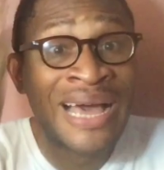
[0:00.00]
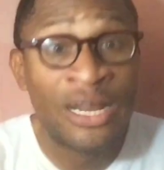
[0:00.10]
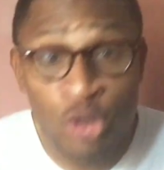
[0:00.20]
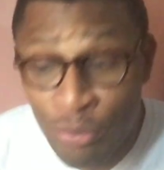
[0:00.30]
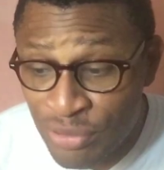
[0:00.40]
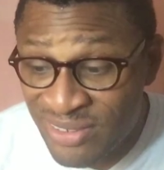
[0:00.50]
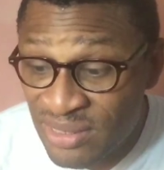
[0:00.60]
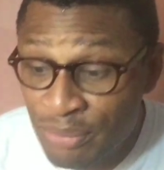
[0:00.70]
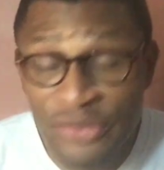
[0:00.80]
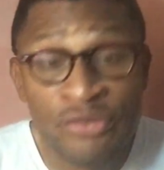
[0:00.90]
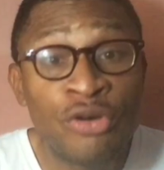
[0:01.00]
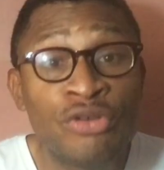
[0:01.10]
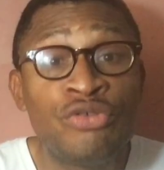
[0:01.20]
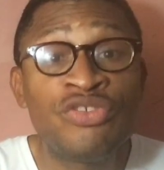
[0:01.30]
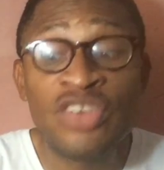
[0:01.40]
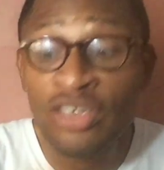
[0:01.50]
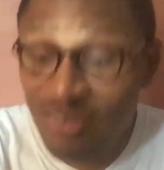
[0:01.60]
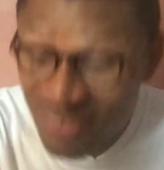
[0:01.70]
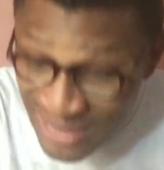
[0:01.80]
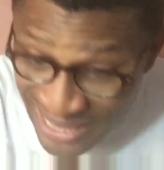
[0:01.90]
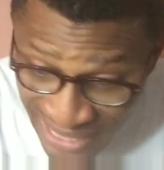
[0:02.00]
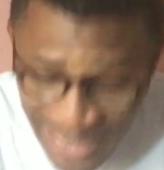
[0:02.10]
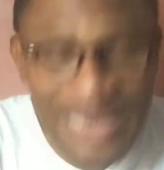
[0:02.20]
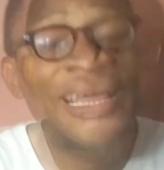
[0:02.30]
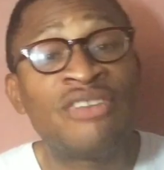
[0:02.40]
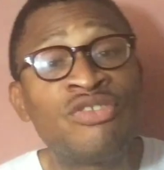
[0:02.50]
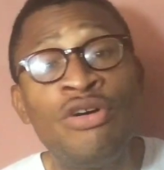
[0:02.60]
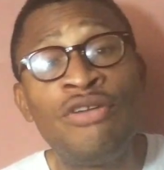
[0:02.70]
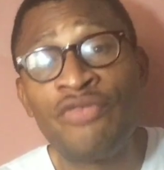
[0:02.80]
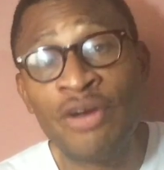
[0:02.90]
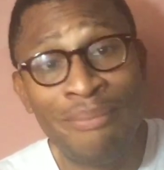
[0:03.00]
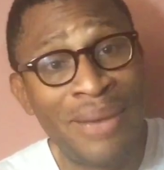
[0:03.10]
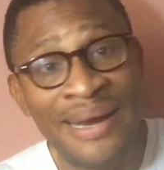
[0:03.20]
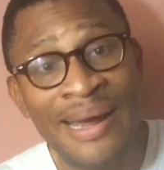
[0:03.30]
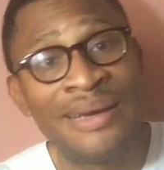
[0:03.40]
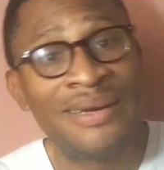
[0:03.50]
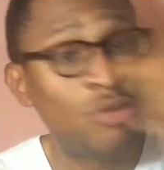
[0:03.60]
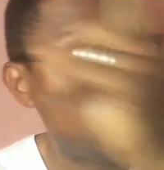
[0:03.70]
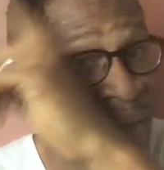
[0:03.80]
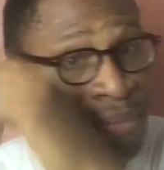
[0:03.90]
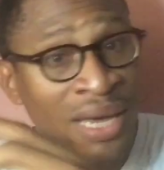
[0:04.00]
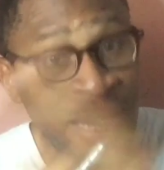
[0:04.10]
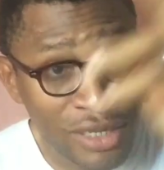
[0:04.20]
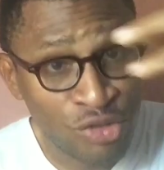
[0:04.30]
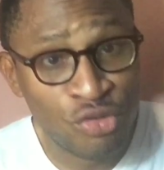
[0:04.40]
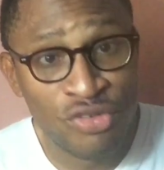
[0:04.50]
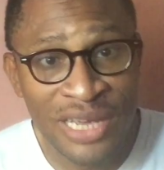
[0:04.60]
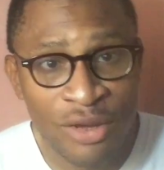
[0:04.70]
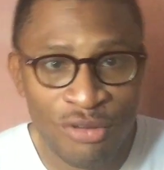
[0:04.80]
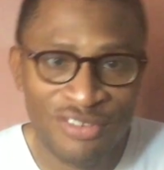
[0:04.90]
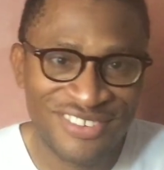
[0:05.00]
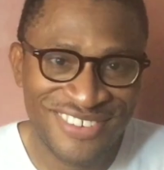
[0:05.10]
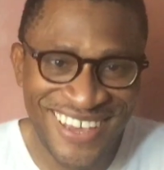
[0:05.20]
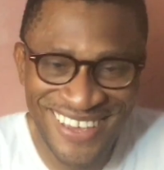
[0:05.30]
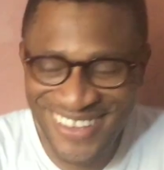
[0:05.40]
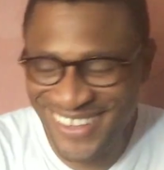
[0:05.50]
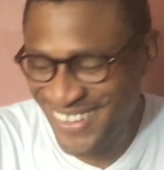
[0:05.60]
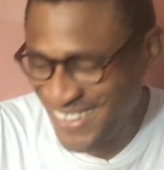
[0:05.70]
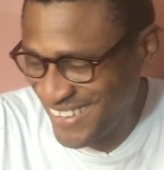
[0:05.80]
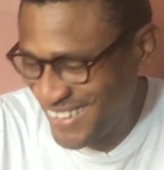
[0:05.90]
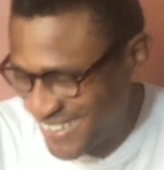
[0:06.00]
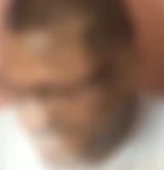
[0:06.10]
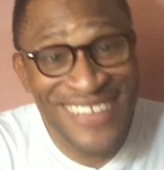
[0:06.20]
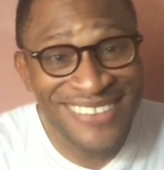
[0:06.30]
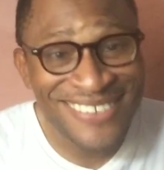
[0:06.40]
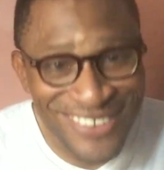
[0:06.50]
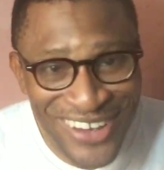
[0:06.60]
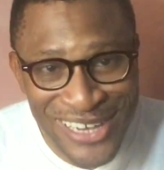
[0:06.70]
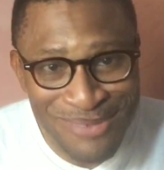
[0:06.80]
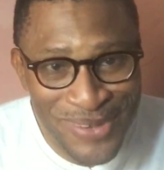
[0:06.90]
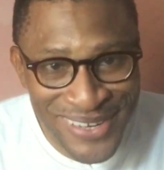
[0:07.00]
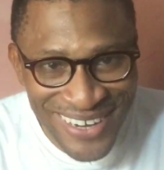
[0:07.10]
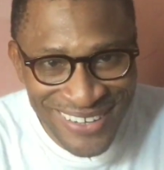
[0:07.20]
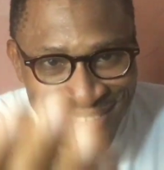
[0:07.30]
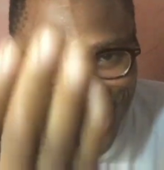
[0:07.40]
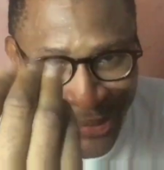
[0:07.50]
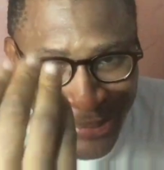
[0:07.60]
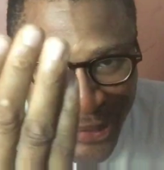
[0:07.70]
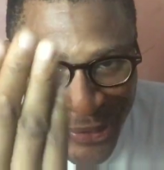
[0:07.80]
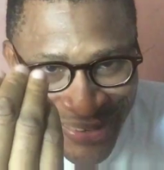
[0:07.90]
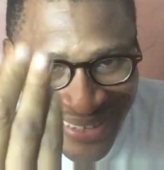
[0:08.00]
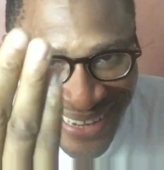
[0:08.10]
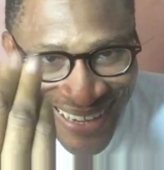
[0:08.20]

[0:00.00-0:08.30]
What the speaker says: catch up with it. Before you say, stay here, it has gone from Badagry to Ekpe in 2 seconds. If that is your experience, come closer